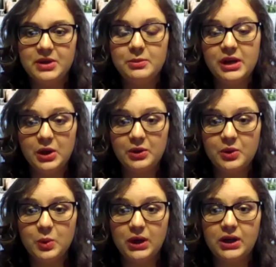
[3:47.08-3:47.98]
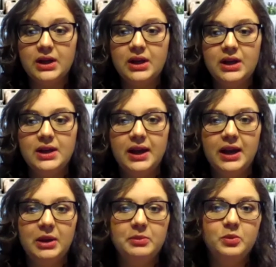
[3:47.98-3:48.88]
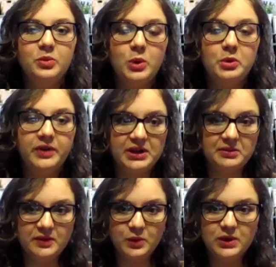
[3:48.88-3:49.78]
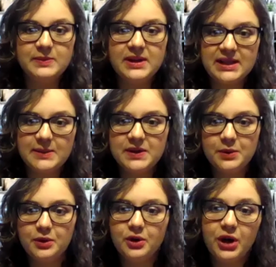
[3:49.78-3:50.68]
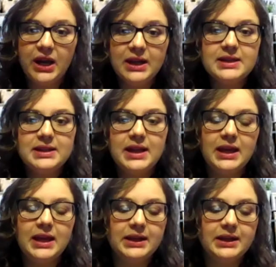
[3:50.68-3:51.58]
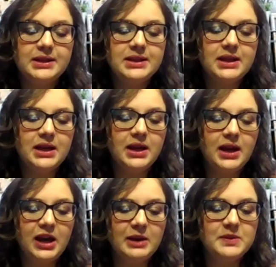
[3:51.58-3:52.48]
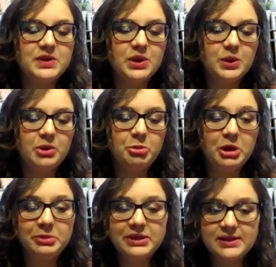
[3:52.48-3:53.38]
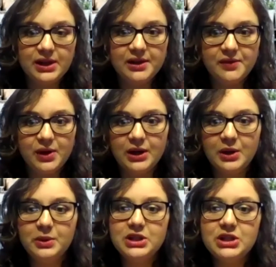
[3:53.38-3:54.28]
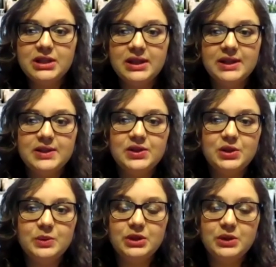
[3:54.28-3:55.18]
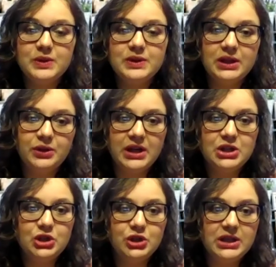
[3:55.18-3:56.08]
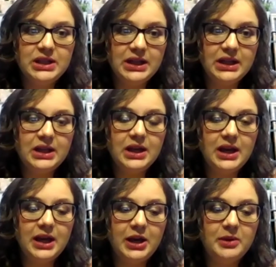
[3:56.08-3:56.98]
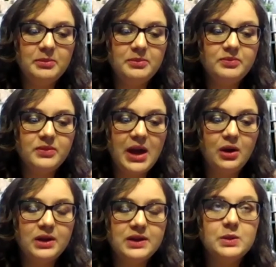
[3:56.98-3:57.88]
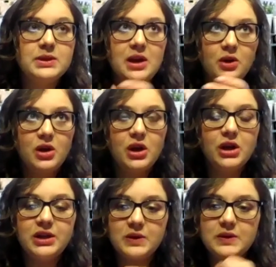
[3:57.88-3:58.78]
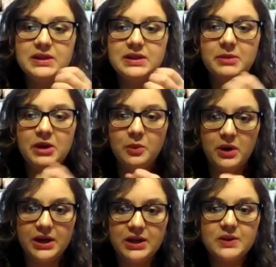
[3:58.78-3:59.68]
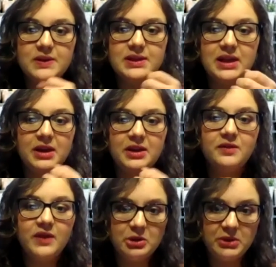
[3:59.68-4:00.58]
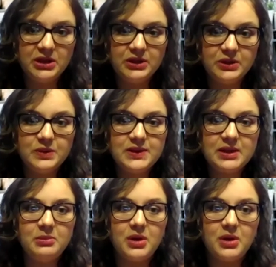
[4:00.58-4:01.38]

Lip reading: Community Health Corps. And we were funded, of course, by SAMHSA through the grant. And so the purpose of our coalition is to reduce underage drinking. So it's alcohol use, marijuana use, and methamphetamine use